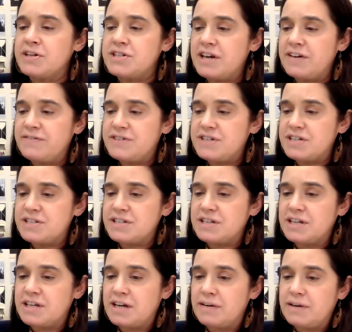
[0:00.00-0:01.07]
Dave
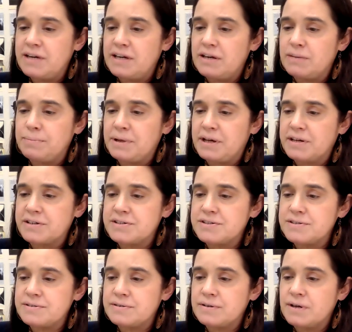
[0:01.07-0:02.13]
Jensen carried
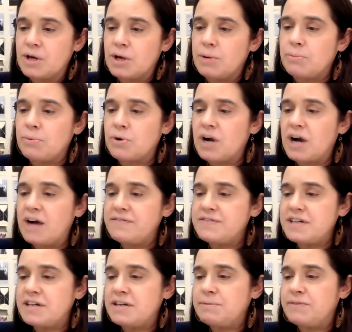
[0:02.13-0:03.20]
earplugs. More
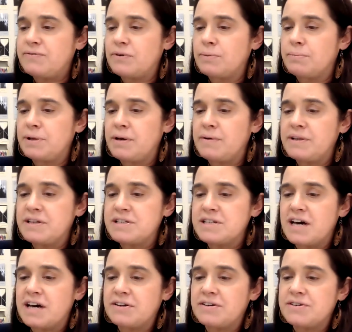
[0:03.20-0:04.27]
often, before blowing the
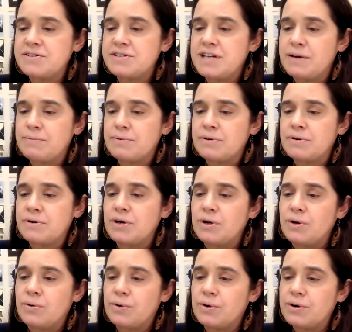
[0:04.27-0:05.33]
tunnels, they were
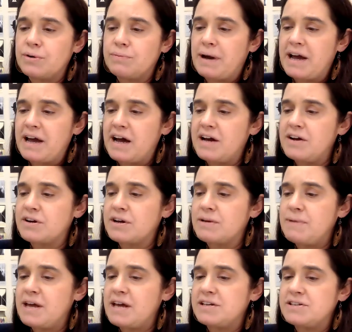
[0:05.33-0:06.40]
ordered by higher
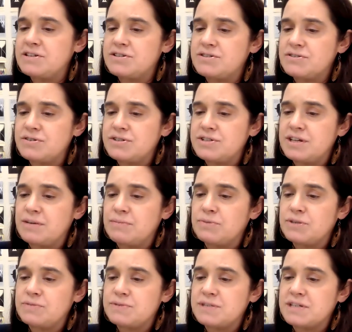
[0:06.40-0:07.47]
command to search them,
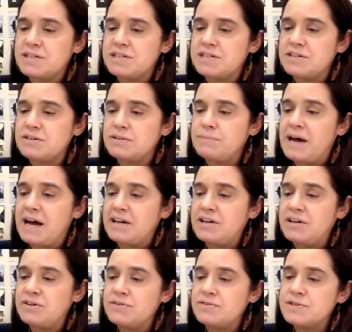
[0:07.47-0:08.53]
which was considered bad
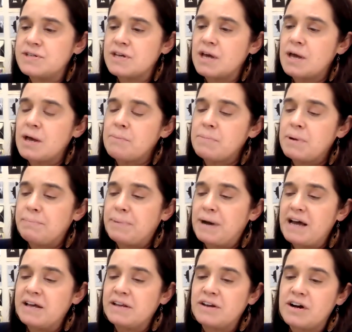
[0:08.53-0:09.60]
news. But
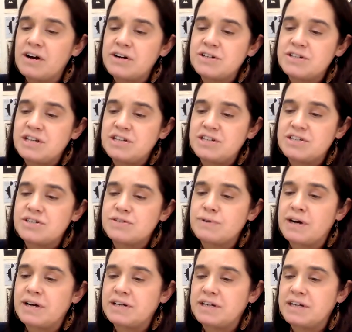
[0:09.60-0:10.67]
by and large, they just
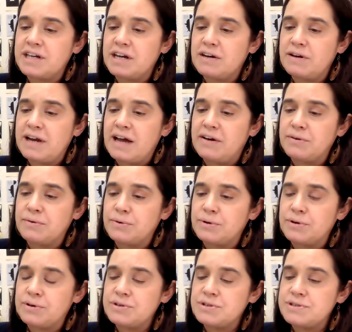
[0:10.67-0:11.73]
shrugged and carried out
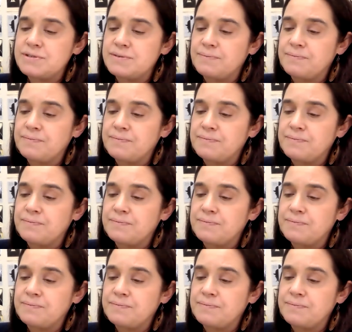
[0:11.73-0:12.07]
orders.